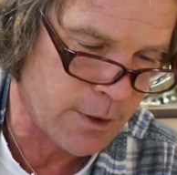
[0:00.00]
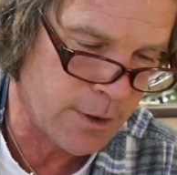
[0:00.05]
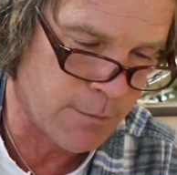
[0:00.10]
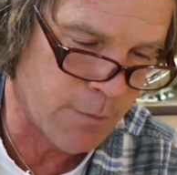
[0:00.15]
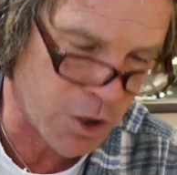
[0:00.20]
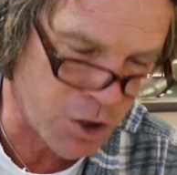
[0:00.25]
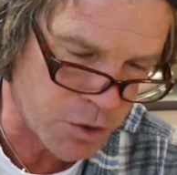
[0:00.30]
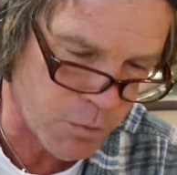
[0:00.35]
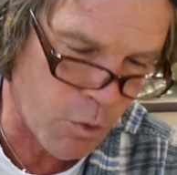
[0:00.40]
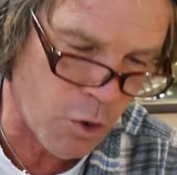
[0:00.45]

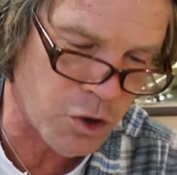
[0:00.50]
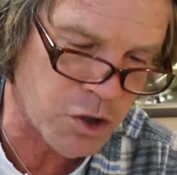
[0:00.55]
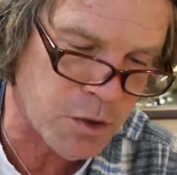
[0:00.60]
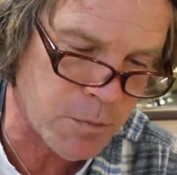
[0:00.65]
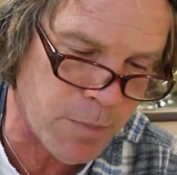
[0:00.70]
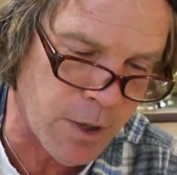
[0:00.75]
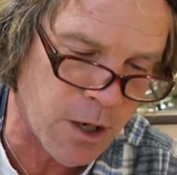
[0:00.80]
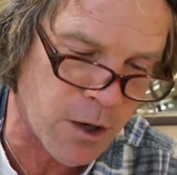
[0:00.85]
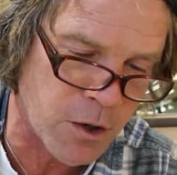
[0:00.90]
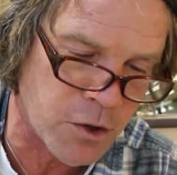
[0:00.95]
much more
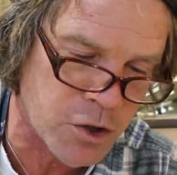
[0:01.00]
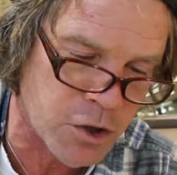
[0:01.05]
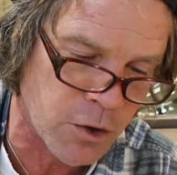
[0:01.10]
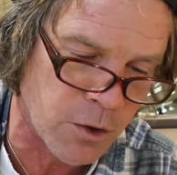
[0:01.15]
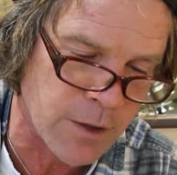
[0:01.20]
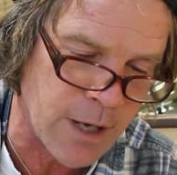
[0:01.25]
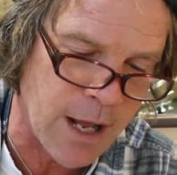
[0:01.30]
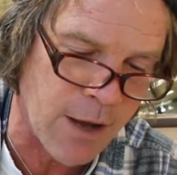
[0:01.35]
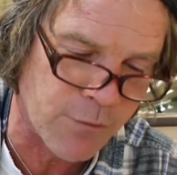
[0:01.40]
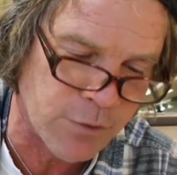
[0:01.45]
spiritual,
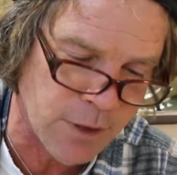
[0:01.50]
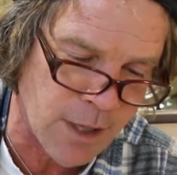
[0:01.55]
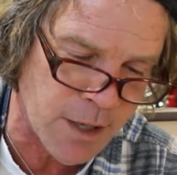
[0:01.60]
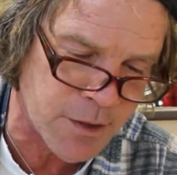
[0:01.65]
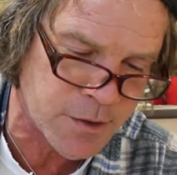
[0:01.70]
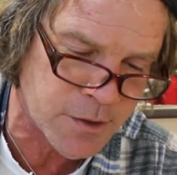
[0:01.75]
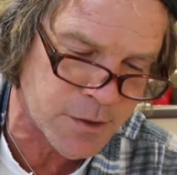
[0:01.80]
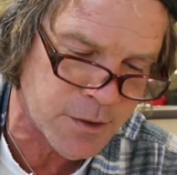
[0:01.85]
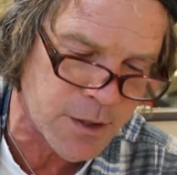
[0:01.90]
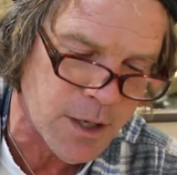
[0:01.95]
and have
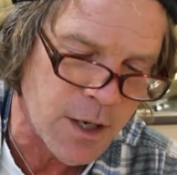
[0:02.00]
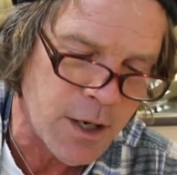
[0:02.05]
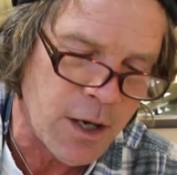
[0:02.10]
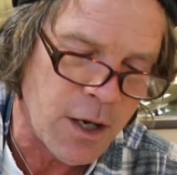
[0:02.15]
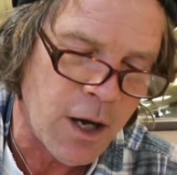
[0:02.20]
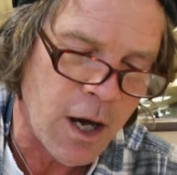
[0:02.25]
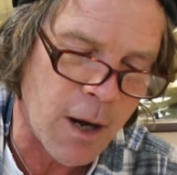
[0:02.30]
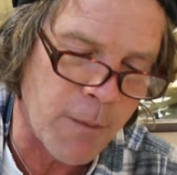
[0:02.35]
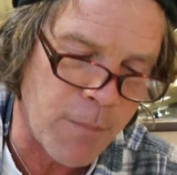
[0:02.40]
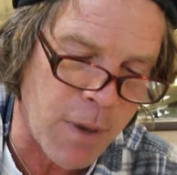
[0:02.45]
less
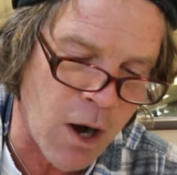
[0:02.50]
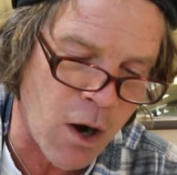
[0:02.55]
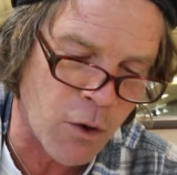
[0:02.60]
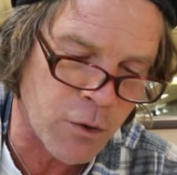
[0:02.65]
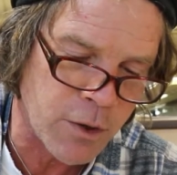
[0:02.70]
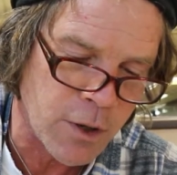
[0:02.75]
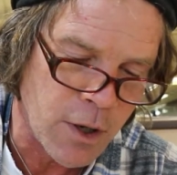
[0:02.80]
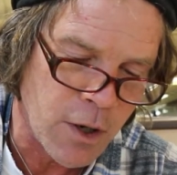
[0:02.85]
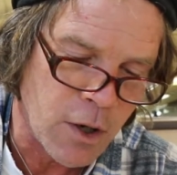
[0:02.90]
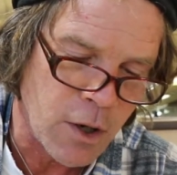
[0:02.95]
about
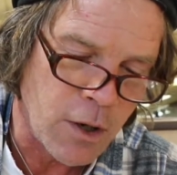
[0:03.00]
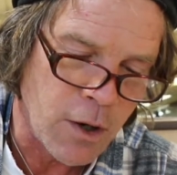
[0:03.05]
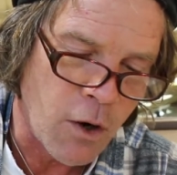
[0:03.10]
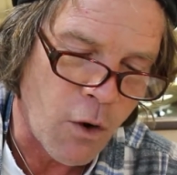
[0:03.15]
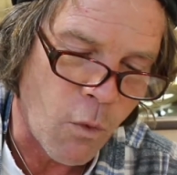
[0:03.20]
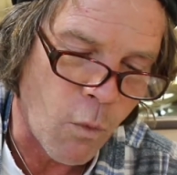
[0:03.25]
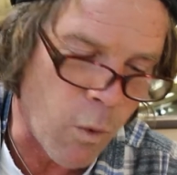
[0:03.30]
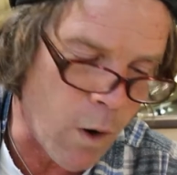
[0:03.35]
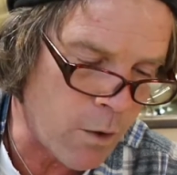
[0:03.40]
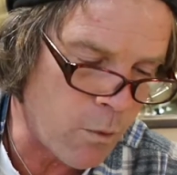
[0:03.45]

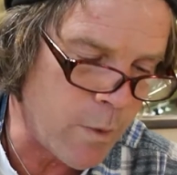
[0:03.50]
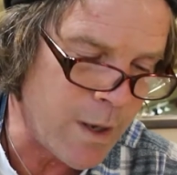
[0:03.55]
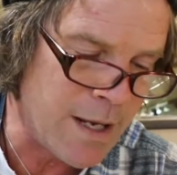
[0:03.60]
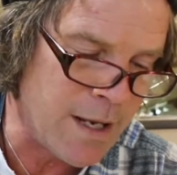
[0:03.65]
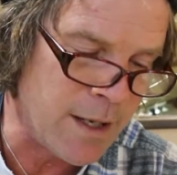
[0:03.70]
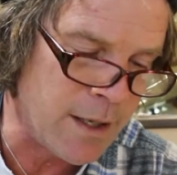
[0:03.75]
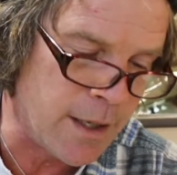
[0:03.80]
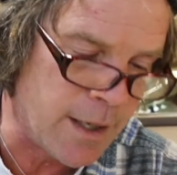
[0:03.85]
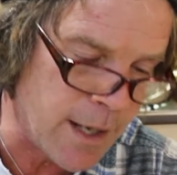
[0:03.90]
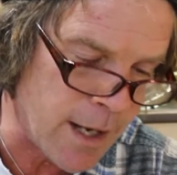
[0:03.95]
what we
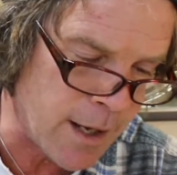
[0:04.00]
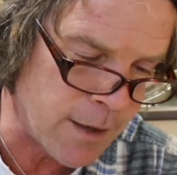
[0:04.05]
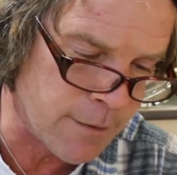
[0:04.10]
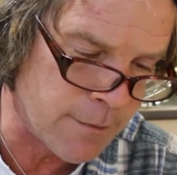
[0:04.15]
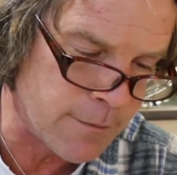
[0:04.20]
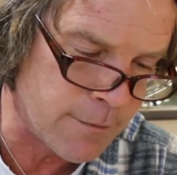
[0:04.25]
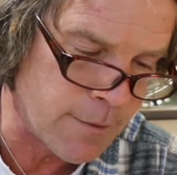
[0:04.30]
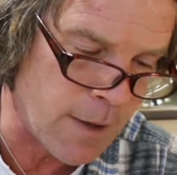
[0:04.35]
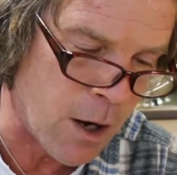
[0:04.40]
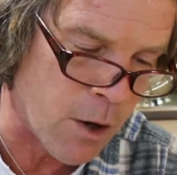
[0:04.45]
can get
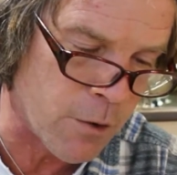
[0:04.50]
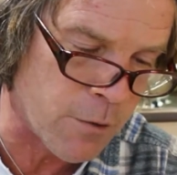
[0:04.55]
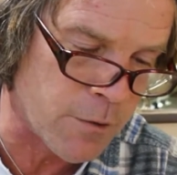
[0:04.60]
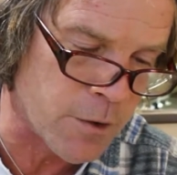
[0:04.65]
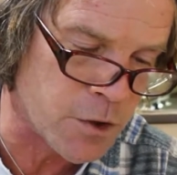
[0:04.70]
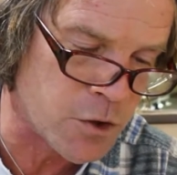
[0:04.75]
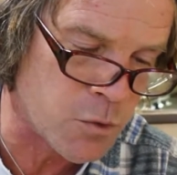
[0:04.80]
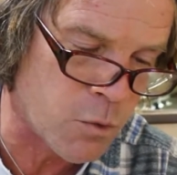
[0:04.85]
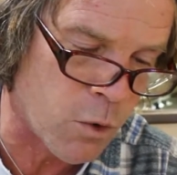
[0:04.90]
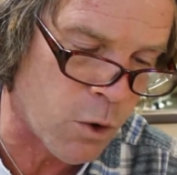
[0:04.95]
out of
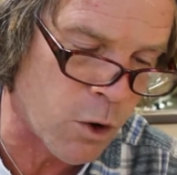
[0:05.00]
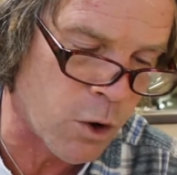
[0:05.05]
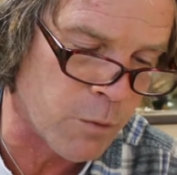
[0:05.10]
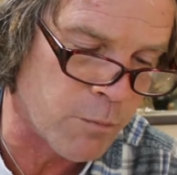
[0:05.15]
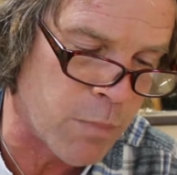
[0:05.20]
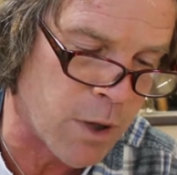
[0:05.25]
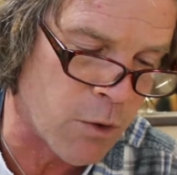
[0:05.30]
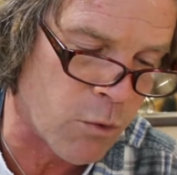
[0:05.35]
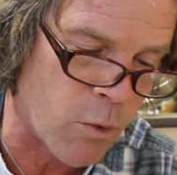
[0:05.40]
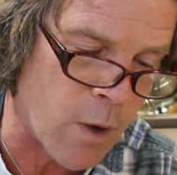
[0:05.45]
this
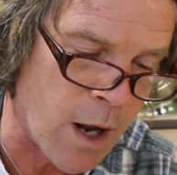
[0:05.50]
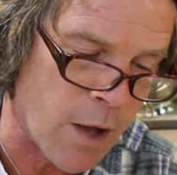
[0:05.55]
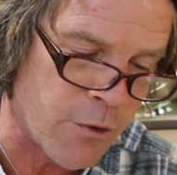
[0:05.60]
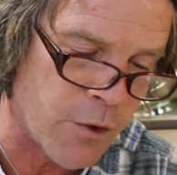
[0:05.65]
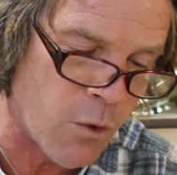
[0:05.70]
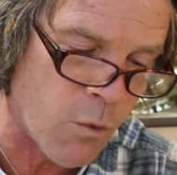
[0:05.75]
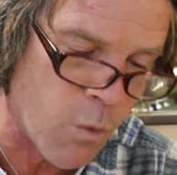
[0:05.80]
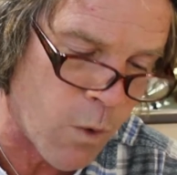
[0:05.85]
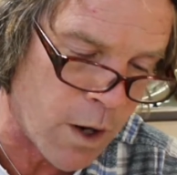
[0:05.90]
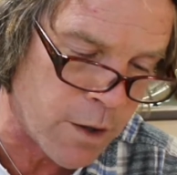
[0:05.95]
world, but
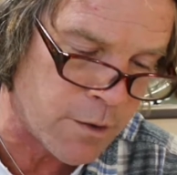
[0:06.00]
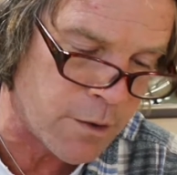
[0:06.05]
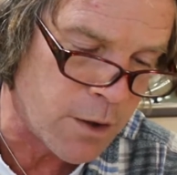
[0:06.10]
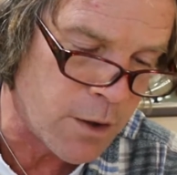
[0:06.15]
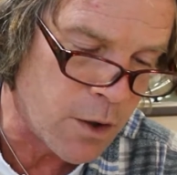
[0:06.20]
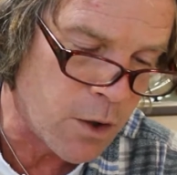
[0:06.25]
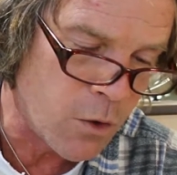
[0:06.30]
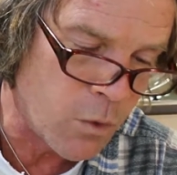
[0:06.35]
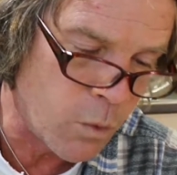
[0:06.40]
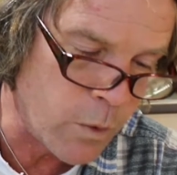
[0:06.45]
rather what
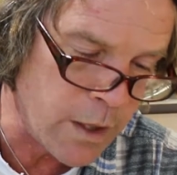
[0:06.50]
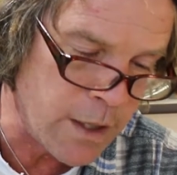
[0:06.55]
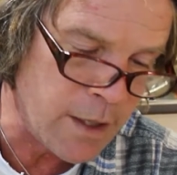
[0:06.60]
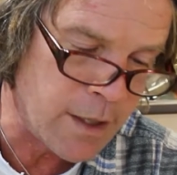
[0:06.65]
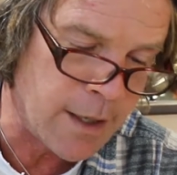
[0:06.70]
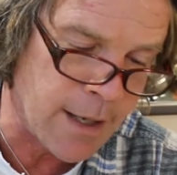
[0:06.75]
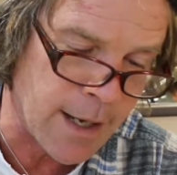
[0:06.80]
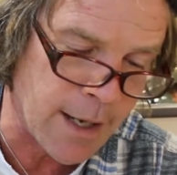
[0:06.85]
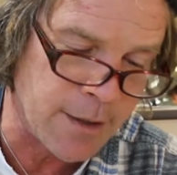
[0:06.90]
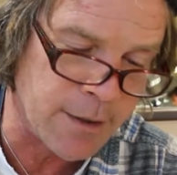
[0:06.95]
we
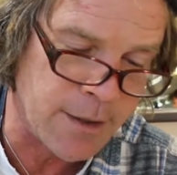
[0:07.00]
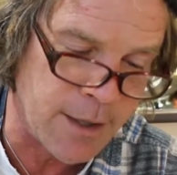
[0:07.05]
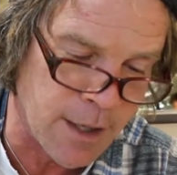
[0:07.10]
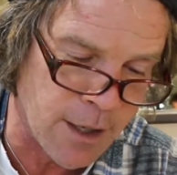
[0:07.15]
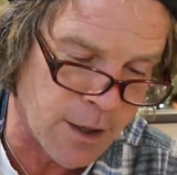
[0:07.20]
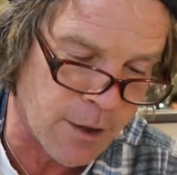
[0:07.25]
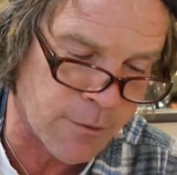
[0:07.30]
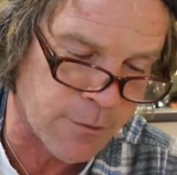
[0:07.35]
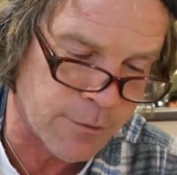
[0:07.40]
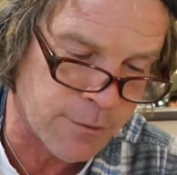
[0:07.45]
can
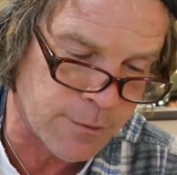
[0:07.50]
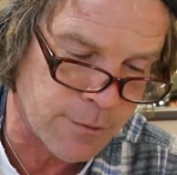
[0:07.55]
give.